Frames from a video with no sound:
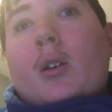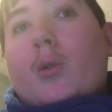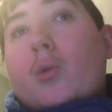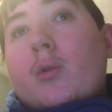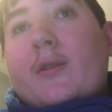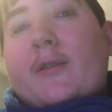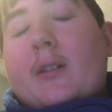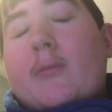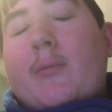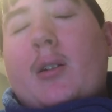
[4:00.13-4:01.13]
or
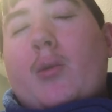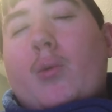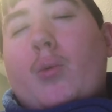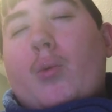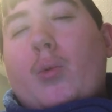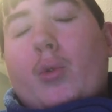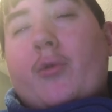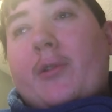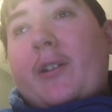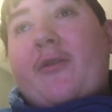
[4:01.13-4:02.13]
some
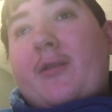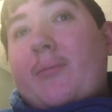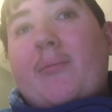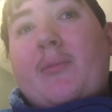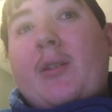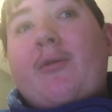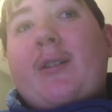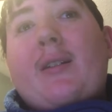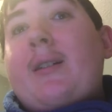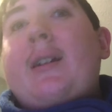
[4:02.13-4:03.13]
Christian
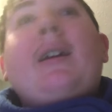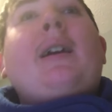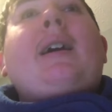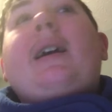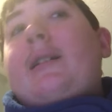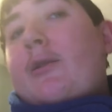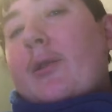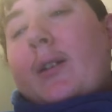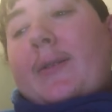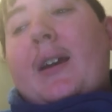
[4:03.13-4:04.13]
music, and
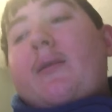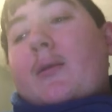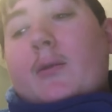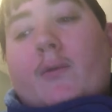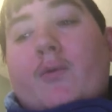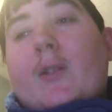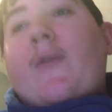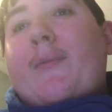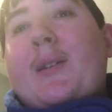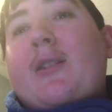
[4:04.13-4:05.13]
during that
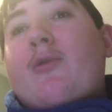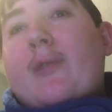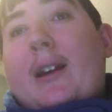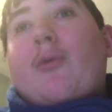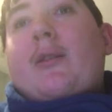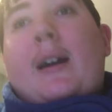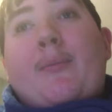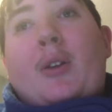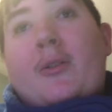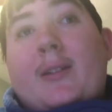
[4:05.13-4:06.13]
45 minute to an hour time
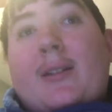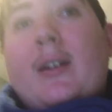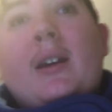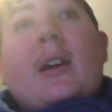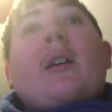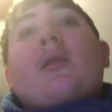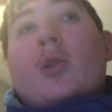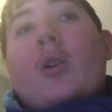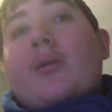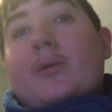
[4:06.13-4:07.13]
period,
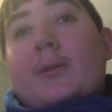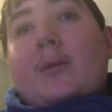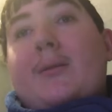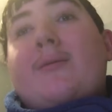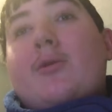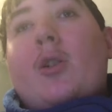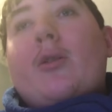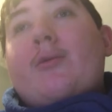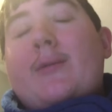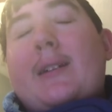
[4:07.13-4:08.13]
talk to the
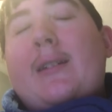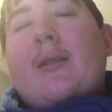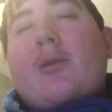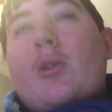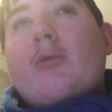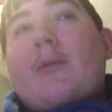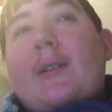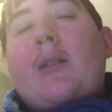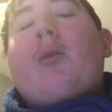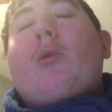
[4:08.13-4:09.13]
talk to the talk to
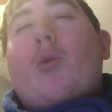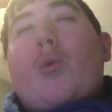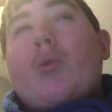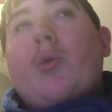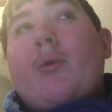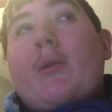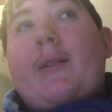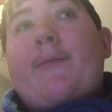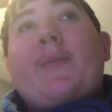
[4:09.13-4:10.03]
the Lord